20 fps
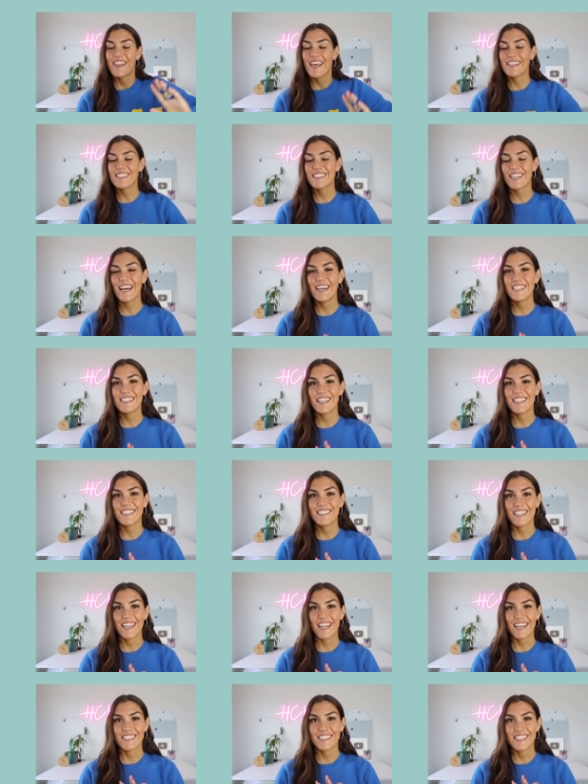Thanks guys, I'll
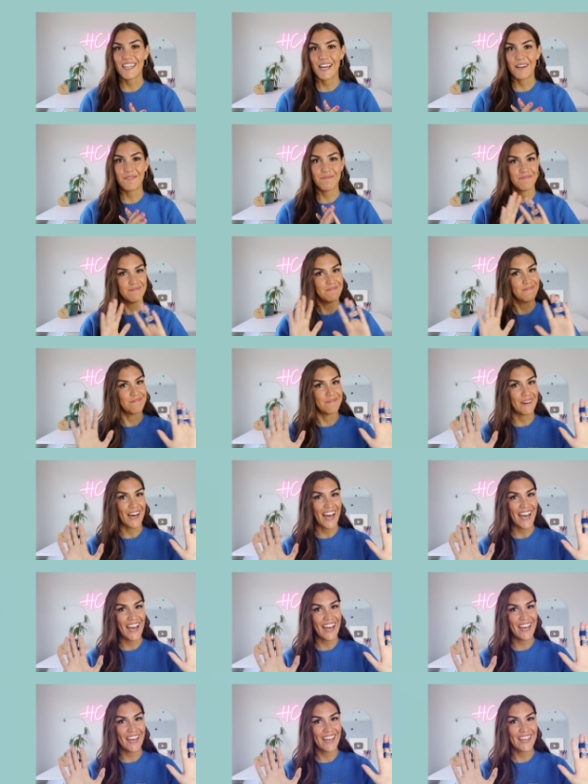see you next time.
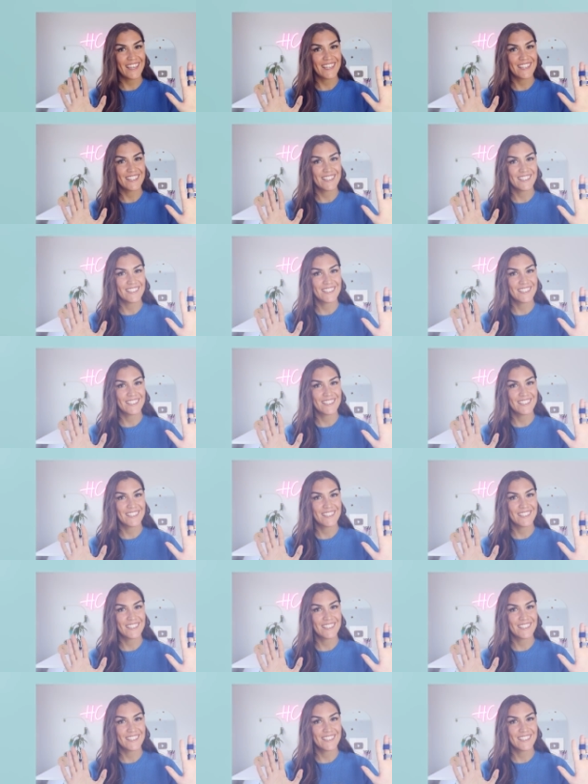Bye.